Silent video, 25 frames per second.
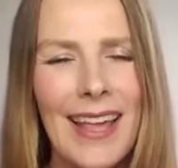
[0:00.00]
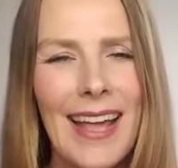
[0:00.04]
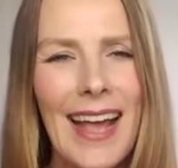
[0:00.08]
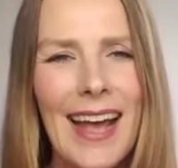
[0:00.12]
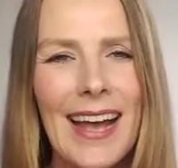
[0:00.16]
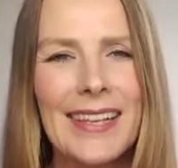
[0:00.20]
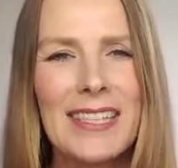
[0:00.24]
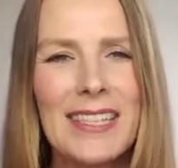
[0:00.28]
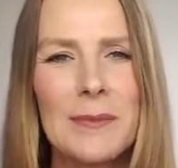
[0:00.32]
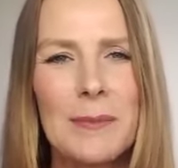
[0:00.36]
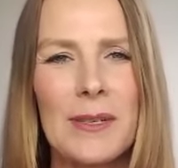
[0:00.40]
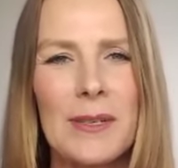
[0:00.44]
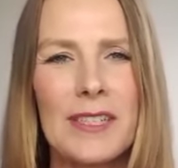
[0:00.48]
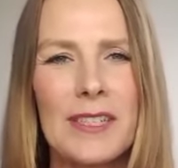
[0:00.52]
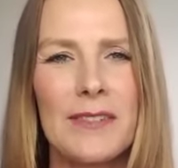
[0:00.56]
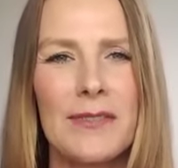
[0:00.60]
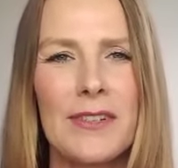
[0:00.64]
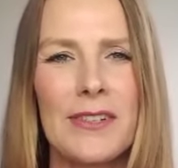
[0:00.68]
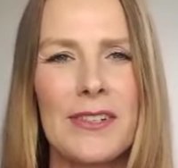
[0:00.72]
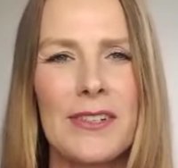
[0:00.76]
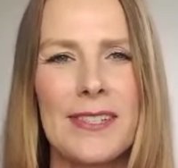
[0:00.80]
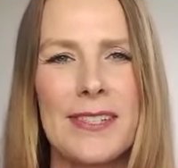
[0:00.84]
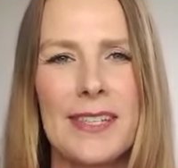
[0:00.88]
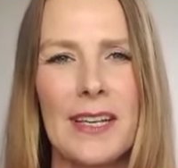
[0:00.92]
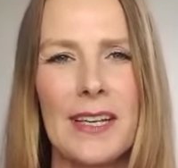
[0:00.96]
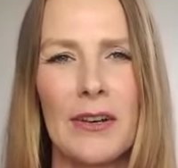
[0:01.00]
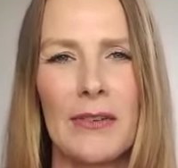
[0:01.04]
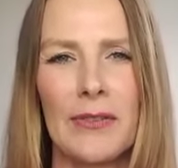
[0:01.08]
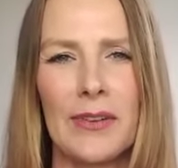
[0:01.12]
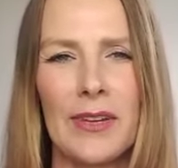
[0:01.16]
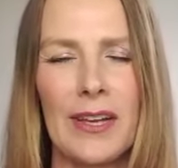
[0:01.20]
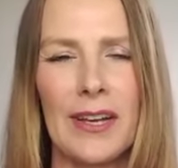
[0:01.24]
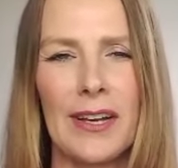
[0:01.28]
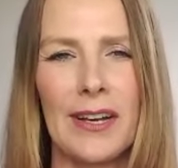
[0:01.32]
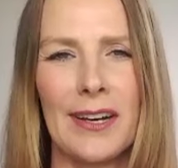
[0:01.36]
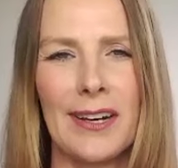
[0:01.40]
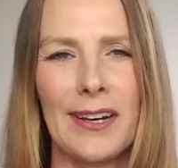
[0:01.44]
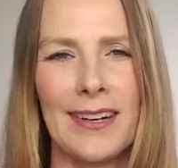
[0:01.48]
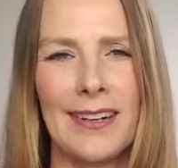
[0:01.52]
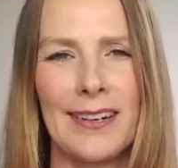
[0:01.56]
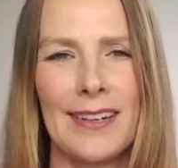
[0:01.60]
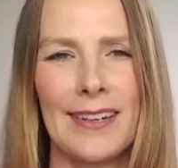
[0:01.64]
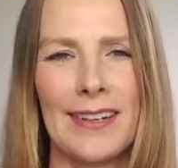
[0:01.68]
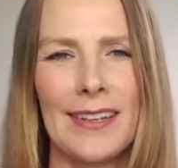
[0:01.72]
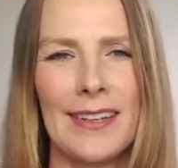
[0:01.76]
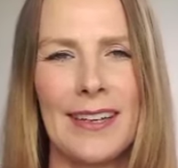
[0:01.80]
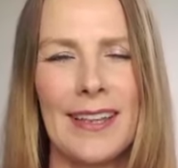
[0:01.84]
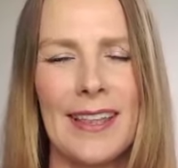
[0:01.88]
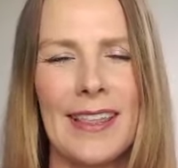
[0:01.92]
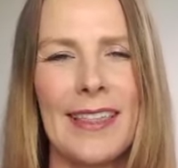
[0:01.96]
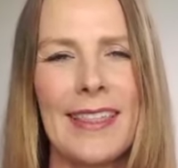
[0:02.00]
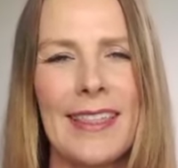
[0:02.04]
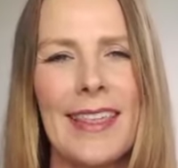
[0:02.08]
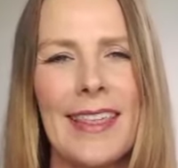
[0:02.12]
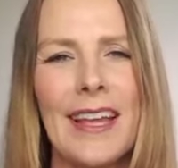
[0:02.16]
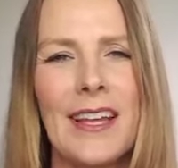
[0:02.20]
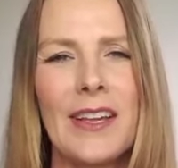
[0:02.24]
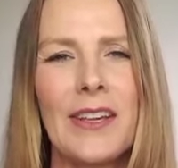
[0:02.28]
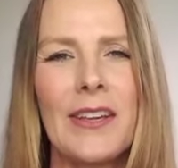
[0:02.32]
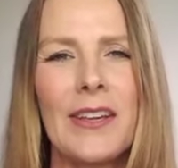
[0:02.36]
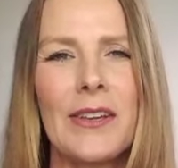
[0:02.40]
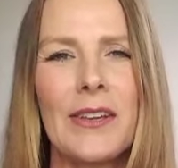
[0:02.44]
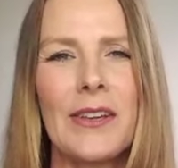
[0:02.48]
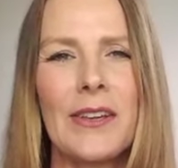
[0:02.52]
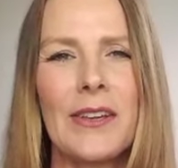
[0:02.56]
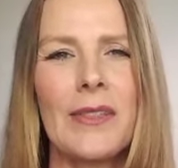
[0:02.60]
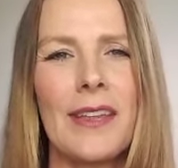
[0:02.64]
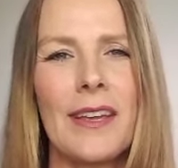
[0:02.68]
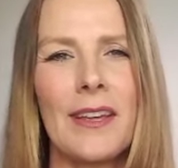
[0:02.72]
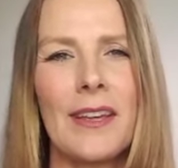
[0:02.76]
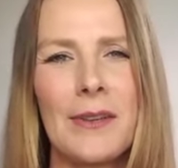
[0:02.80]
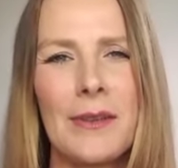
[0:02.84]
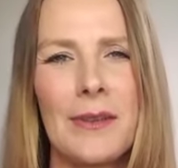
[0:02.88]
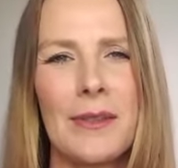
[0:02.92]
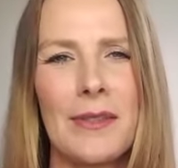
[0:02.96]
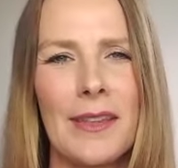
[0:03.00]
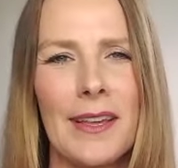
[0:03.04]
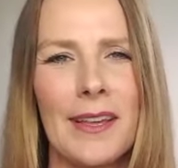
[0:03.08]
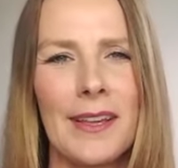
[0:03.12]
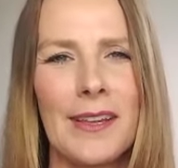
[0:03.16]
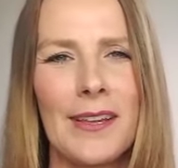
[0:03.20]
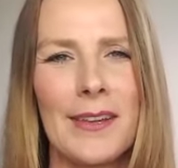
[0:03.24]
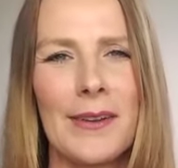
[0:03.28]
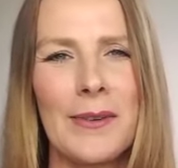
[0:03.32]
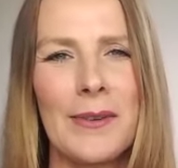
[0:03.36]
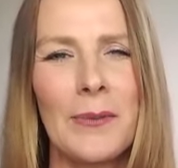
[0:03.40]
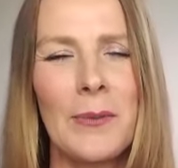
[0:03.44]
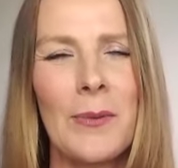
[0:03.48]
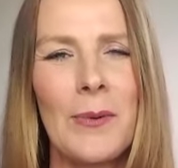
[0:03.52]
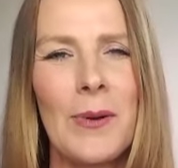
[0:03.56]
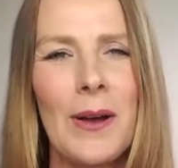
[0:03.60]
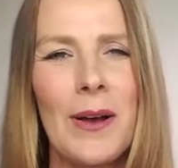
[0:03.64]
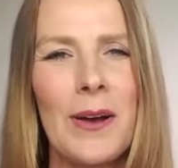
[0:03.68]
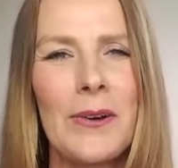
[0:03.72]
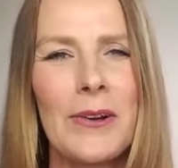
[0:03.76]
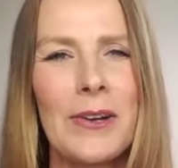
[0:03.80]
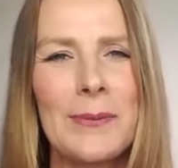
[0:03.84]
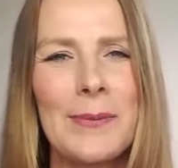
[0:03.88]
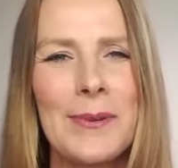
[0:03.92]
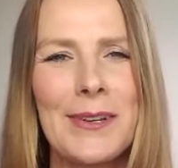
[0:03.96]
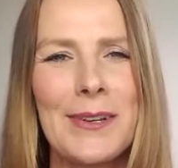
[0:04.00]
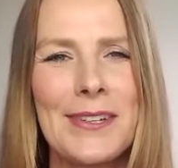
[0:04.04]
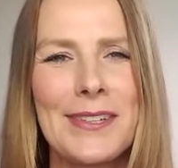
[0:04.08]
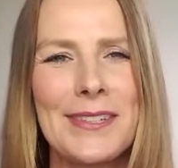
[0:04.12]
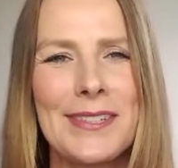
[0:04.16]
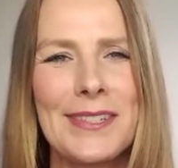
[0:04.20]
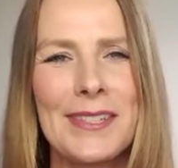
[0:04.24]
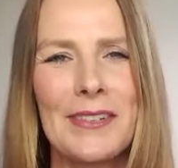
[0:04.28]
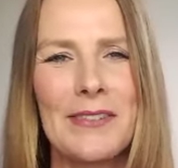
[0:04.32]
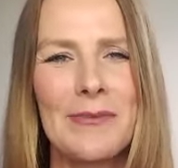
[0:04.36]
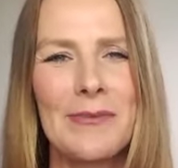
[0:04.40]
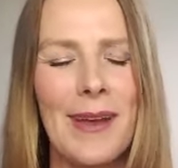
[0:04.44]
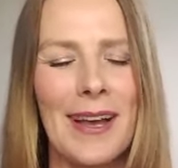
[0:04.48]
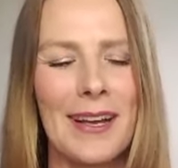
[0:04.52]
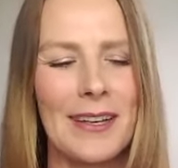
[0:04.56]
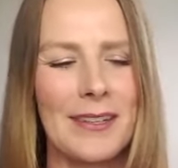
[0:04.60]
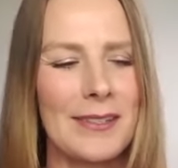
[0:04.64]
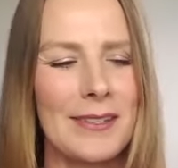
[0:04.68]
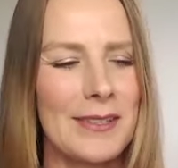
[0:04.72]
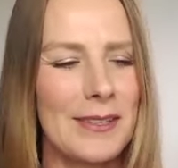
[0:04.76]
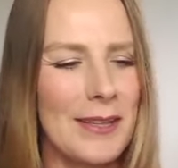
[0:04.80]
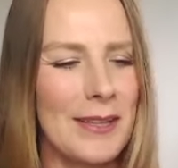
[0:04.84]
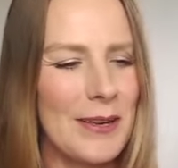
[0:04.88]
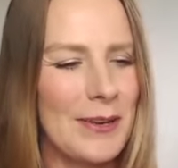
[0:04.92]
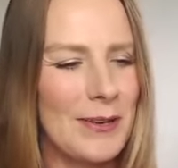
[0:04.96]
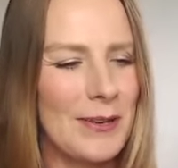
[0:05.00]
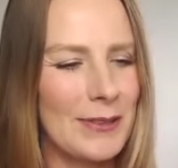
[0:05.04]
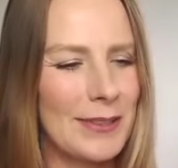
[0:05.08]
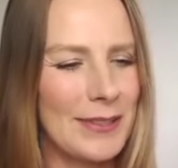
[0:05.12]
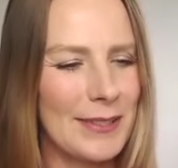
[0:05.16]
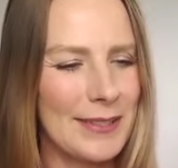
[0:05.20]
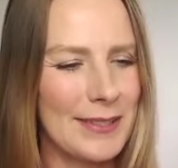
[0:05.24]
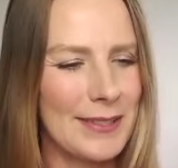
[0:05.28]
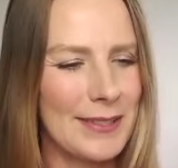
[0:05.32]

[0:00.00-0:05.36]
aspect of yourself here. Thank you, thank you, thank you, and welcoming yourself back slowly,